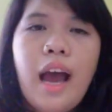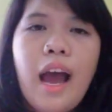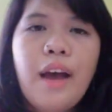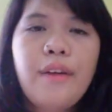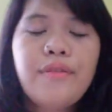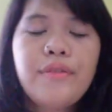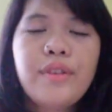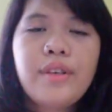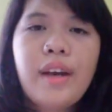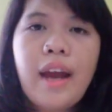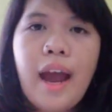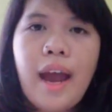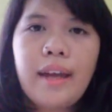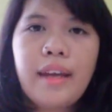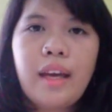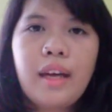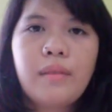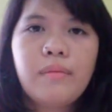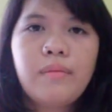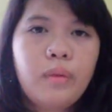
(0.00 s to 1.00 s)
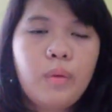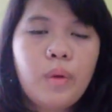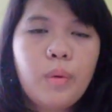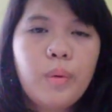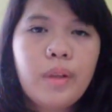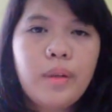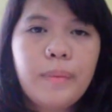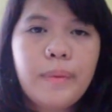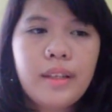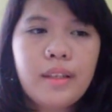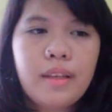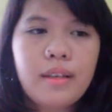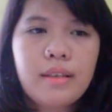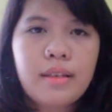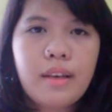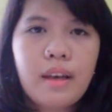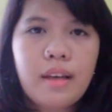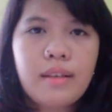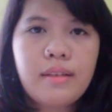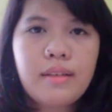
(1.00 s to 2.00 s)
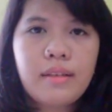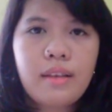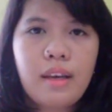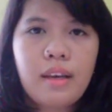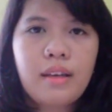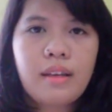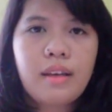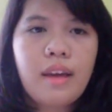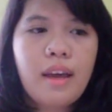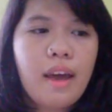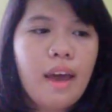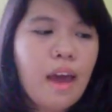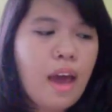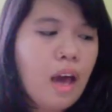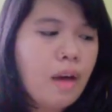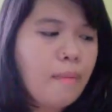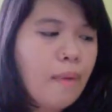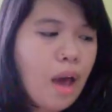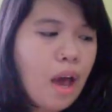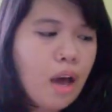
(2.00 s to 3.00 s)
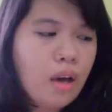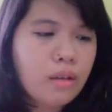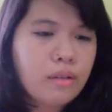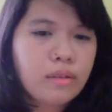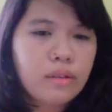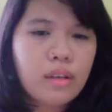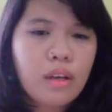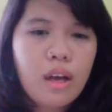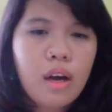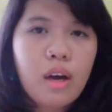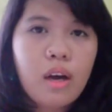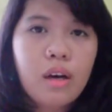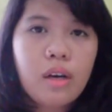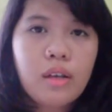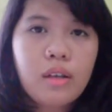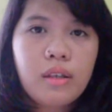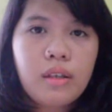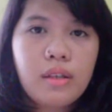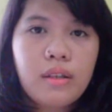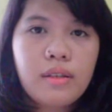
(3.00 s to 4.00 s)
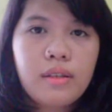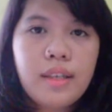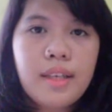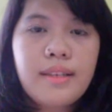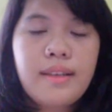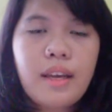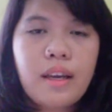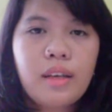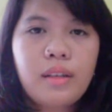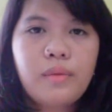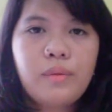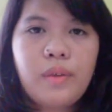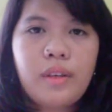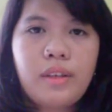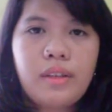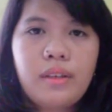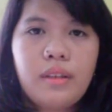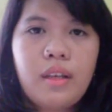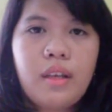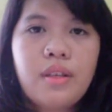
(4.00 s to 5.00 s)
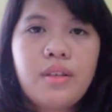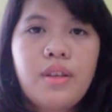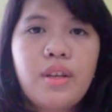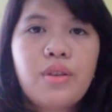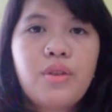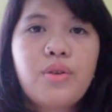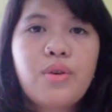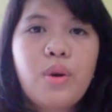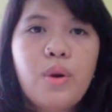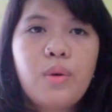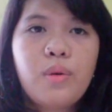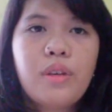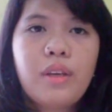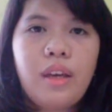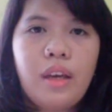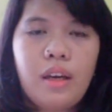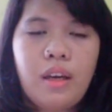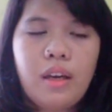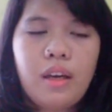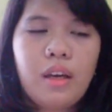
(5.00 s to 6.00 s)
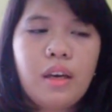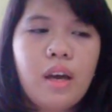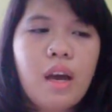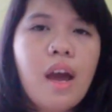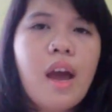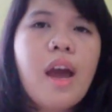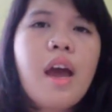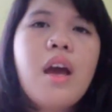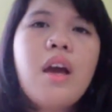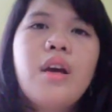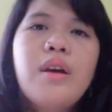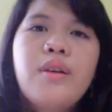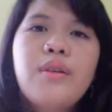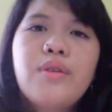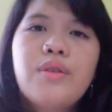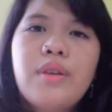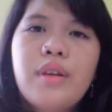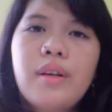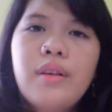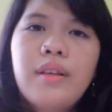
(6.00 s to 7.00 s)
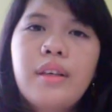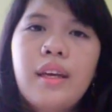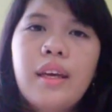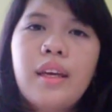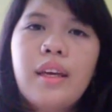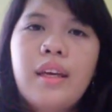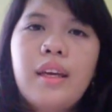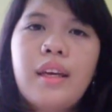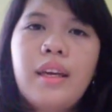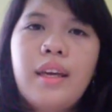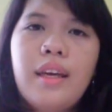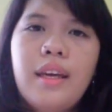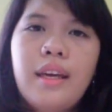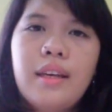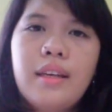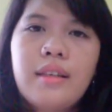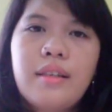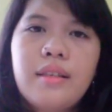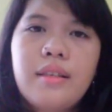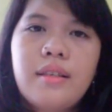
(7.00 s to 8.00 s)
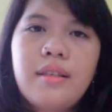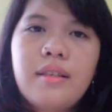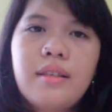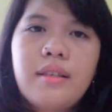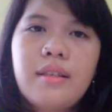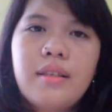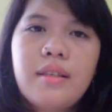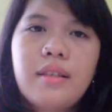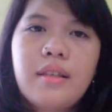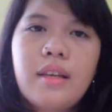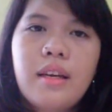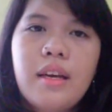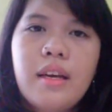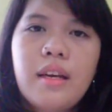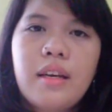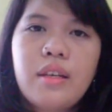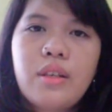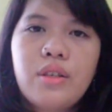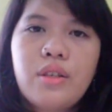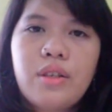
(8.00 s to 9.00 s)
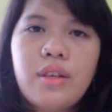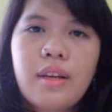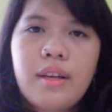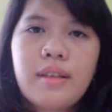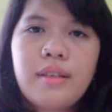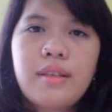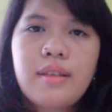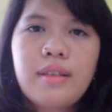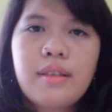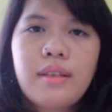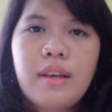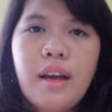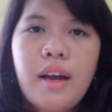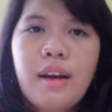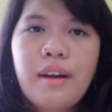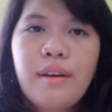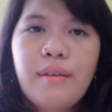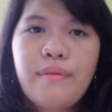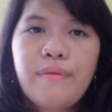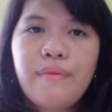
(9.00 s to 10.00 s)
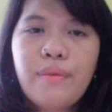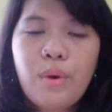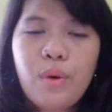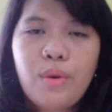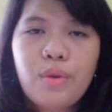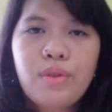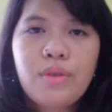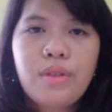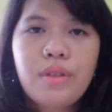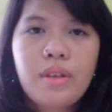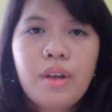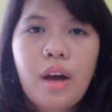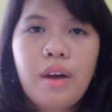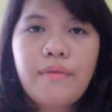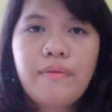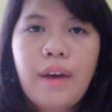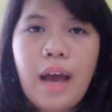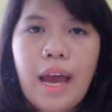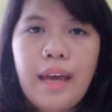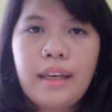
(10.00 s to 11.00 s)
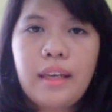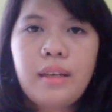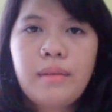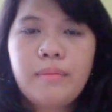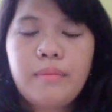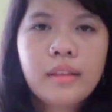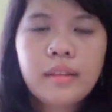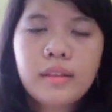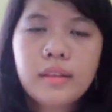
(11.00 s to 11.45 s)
After I am, we will be discussing about the second one, the trochee. Trochee is just a reverse of I am.